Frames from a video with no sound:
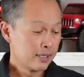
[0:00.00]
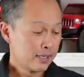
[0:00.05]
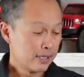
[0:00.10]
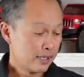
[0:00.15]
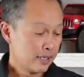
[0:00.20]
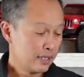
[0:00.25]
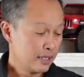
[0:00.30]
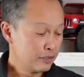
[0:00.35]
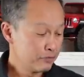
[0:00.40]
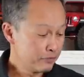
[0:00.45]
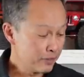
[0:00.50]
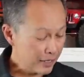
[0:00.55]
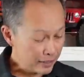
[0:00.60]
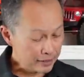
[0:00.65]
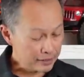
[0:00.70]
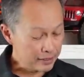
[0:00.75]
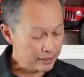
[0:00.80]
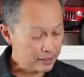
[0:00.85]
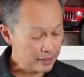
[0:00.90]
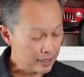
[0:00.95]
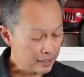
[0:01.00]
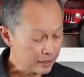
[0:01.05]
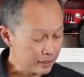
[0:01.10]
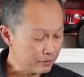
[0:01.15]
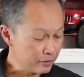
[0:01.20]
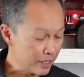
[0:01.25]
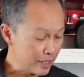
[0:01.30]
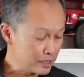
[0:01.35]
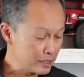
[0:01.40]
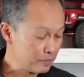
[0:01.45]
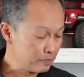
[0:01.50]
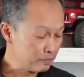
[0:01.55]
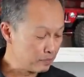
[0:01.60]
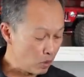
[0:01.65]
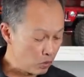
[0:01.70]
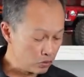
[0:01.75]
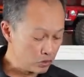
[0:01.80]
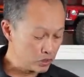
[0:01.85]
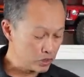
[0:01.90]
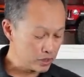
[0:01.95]
And finally, I'll give you guys some
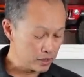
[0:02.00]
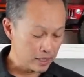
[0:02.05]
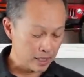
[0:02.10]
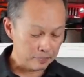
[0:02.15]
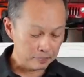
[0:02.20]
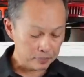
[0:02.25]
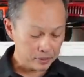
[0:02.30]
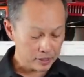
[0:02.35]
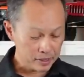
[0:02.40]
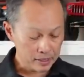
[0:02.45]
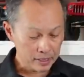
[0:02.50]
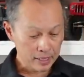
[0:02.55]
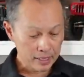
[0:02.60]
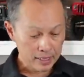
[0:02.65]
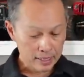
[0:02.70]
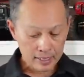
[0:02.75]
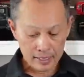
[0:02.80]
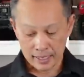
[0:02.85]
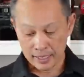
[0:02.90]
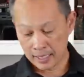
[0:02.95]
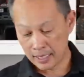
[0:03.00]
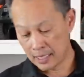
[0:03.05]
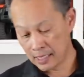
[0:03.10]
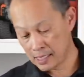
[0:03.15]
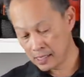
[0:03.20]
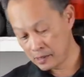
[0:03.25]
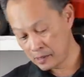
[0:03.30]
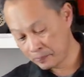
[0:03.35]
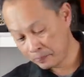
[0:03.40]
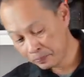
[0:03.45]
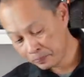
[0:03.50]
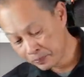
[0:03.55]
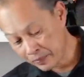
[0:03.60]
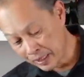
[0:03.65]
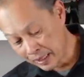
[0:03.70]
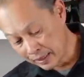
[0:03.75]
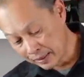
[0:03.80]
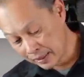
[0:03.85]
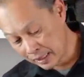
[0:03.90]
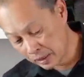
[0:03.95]
bonus tips.
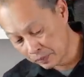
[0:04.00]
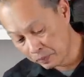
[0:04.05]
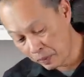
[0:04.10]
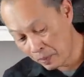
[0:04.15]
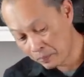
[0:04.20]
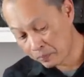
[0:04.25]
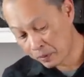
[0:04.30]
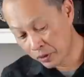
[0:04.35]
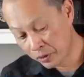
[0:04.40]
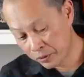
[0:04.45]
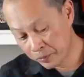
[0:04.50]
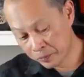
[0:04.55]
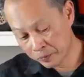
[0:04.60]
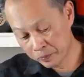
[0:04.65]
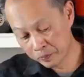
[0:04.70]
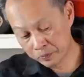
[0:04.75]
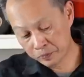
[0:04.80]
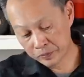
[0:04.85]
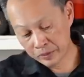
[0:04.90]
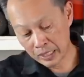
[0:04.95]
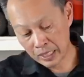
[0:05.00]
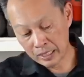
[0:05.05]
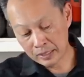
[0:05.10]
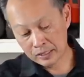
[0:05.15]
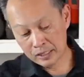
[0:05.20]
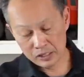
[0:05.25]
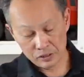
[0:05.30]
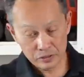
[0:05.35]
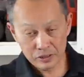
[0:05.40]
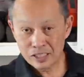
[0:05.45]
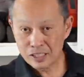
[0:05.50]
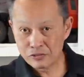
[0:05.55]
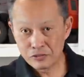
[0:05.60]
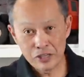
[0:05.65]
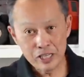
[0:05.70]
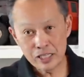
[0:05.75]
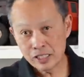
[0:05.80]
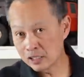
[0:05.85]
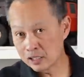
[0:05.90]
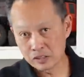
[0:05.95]
This bumper, this
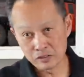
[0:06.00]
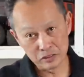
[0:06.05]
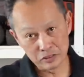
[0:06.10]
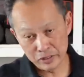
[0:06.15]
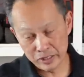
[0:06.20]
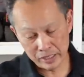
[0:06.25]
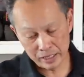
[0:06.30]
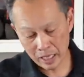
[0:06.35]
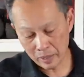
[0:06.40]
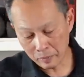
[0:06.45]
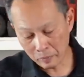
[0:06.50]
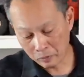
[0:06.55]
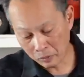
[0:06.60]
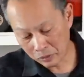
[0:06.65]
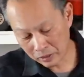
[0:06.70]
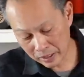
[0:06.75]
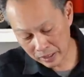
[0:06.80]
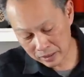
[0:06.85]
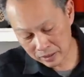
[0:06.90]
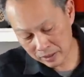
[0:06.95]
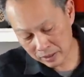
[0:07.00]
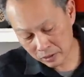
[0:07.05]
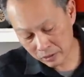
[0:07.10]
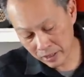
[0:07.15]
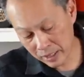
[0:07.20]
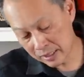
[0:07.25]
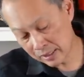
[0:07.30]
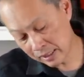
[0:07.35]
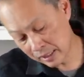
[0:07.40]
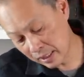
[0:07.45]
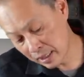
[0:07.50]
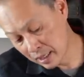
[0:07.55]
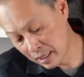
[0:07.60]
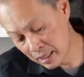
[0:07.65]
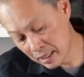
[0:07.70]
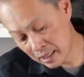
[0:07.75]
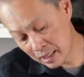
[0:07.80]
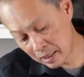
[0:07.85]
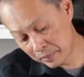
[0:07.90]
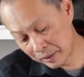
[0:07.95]
vehicle is really capable. It's crazy.
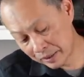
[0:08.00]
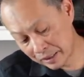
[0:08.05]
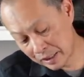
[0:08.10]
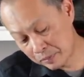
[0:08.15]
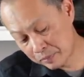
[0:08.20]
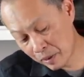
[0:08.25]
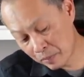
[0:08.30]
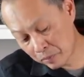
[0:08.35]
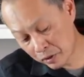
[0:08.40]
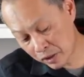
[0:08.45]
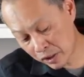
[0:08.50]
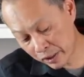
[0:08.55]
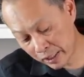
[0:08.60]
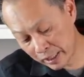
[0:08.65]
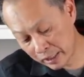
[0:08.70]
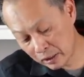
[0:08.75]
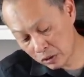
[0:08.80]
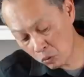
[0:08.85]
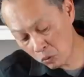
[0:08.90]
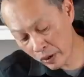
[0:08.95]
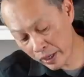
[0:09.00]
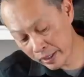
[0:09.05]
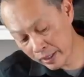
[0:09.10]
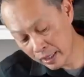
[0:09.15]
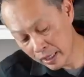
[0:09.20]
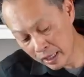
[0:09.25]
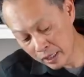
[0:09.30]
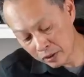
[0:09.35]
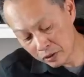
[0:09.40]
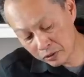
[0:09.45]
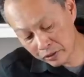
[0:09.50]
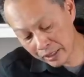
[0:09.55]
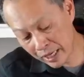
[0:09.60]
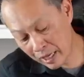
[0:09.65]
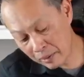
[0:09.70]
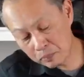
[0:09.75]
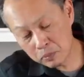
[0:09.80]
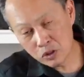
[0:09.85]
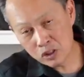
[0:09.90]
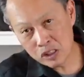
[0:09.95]
But these bumpers are in the way. You
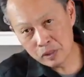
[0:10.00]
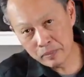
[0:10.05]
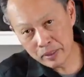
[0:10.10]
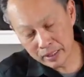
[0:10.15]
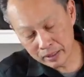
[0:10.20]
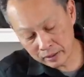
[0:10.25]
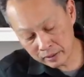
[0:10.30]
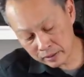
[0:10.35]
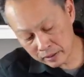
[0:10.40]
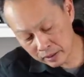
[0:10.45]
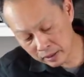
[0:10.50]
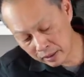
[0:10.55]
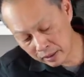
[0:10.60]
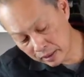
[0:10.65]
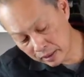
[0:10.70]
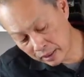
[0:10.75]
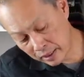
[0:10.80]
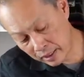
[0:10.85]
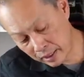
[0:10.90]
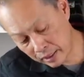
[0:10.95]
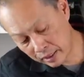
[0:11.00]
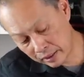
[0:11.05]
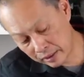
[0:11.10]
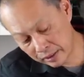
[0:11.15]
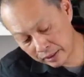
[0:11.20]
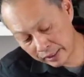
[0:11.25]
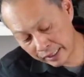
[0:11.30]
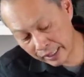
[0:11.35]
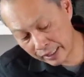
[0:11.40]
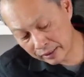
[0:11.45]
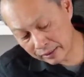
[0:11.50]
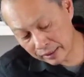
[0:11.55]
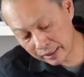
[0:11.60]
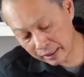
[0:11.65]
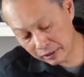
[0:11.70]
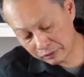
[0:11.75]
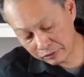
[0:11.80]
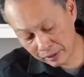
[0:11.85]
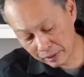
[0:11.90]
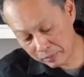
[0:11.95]
can't push them in. You can't
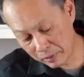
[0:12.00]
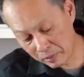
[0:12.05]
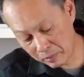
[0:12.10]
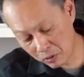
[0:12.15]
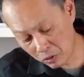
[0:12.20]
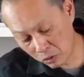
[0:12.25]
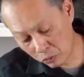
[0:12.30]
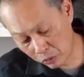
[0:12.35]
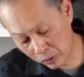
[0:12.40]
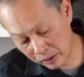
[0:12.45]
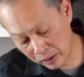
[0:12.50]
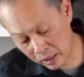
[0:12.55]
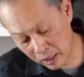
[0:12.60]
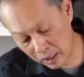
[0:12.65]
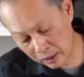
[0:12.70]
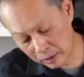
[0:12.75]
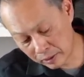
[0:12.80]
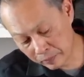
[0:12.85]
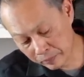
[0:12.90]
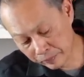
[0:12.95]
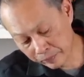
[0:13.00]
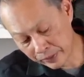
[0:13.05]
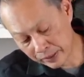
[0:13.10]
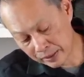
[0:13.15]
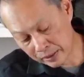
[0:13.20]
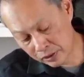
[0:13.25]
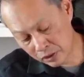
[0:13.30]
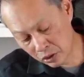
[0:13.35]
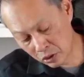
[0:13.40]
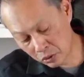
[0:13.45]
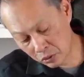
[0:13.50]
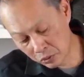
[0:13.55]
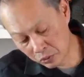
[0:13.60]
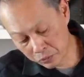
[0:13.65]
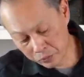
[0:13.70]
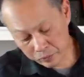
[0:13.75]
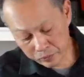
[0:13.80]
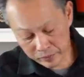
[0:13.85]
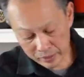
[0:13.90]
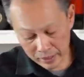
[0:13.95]
like flip them or whatnot. So
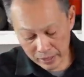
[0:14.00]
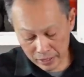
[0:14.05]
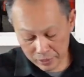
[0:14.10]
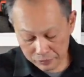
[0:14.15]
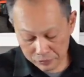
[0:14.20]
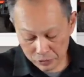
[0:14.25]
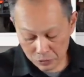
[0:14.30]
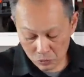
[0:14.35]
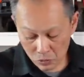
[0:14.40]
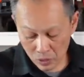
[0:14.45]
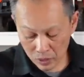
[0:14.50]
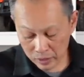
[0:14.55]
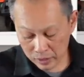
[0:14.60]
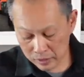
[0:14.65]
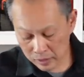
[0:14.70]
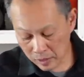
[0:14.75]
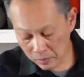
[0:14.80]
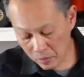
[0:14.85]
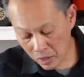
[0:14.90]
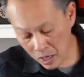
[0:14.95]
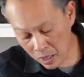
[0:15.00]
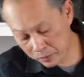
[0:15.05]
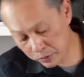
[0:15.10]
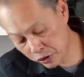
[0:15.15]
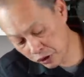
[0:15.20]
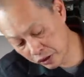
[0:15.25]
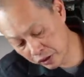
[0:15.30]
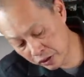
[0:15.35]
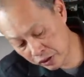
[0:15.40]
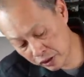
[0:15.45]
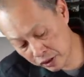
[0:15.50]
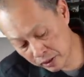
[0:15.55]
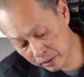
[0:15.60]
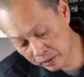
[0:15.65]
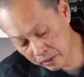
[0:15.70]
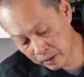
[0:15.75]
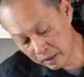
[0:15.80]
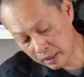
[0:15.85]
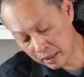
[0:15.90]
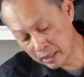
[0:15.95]
if you wanted some options,
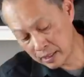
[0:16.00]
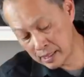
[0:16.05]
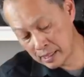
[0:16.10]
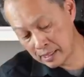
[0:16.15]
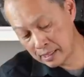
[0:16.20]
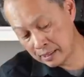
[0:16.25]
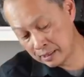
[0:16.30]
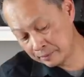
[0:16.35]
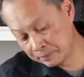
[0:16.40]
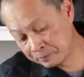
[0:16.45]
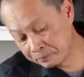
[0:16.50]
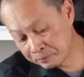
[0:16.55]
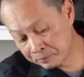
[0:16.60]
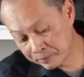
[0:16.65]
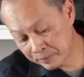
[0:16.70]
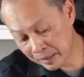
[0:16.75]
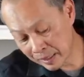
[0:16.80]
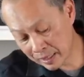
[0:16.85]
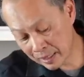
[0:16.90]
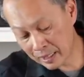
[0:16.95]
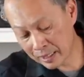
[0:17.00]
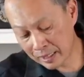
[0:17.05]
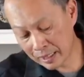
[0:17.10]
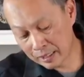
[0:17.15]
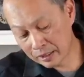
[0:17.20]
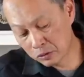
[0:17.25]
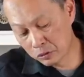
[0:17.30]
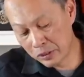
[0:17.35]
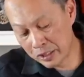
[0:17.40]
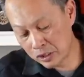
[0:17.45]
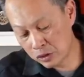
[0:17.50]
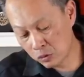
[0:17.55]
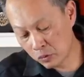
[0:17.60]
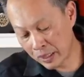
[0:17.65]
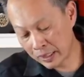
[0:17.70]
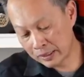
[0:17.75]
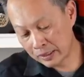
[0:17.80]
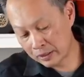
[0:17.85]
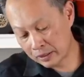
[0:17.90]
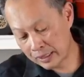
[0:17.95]
and the reason
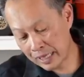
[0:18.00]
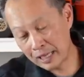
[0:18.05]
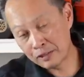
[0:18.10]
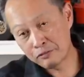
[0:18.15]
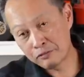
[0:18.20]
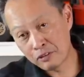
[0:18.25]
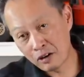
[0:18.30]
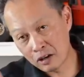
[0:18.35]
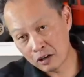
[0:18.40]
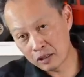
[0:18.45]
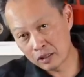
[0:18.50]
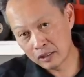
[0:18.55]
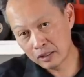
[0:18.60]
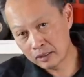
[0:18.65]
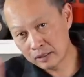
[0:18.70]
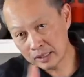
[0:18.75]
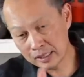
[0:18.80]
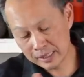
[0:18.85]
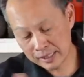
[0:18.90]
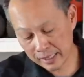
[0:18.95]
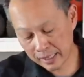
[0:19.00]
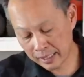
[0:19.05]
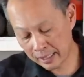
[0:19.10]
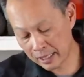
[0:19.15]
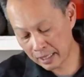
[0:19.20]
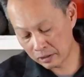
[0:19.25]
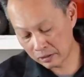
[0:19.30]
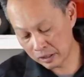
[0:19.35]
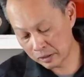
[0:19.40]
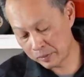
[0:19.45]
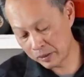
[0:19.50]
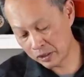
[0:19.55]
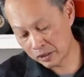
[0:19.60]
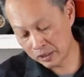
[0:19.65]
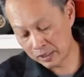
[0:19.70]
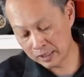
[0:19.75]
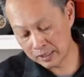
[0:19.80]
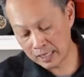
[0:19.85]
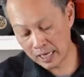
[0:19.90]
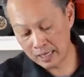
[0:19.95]
why they're that far sticking out is because
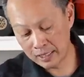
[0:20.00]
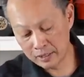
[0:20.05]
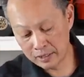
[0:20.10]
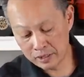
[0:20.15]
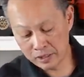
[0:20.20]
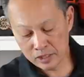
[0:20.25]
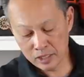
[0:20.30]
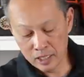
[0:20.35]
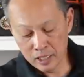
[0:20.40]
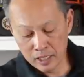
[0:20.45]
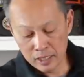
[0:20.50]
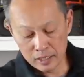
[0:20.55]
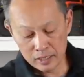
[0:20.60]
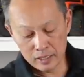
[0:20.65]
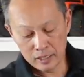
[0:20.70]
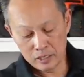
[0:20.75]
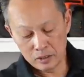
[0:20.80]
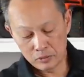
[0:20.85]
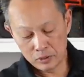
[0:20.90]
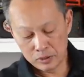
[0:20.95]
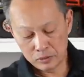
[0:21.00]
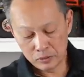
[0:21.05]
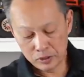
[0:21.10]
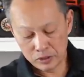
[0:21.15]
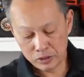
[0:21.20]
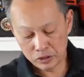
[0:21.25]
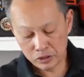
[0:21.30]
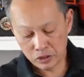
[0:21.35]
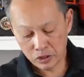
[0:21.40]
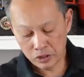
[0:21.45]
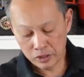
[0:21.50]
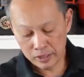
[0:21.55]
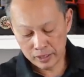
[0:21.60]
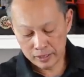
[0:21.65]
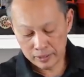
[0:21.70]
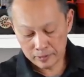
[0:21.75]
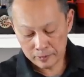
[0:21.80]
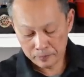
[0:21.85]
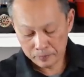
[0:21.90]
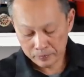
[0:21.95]
of the tires. You know, when you're
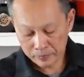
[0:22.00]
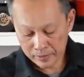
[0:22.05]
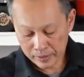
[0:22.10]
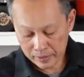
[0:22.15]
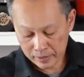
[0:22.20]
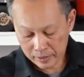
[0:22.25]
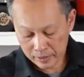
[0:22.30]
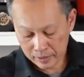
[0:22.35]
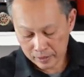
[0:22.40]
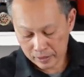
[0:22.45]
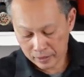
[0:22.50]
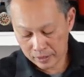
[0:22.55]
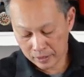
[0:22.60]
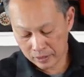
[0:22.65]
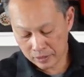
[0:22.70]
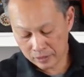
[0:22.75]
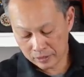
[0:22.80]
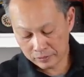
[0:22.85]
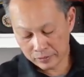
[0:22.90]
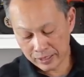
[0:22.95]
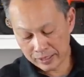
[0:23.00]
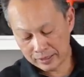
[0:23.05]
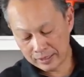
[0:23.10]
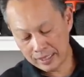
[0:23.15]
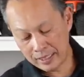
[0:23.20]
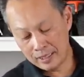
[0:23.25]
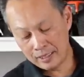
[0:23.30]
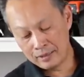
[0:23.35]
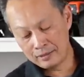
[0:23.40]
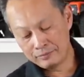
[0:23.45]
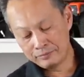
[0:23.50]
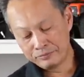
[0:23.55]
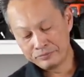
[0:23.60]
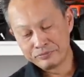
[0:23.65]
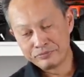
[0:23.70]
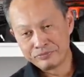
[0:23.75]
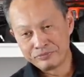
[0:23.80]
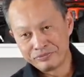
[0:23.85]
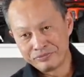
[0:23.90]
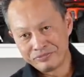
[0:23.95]
turning, you know, right there,
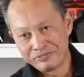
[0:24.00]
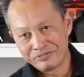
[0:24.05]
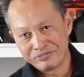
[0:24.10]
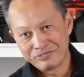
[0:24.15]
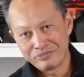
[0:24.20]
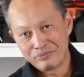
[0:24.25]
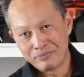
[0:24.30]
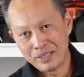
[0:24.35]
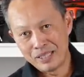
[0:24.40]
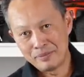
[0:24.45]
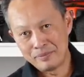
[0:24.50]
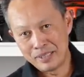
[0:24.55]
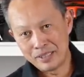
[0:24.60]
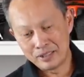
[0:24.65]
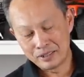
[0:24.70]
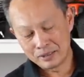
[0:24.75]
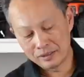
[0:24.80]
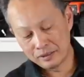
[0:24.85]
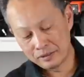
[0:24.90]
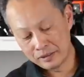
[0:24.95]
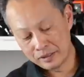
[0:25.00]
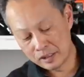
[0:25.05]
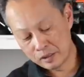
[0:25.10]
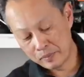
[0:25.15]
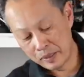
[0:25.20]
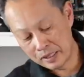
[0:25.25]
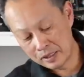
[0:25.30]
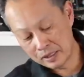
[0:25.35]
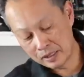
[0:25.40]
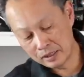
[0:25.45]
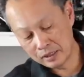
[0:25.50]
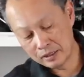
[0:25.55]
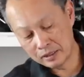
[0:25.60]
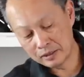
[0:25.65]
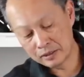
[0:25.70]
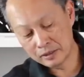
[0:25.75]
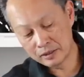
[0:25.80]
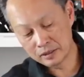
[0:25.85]
millimeter clearance, basically.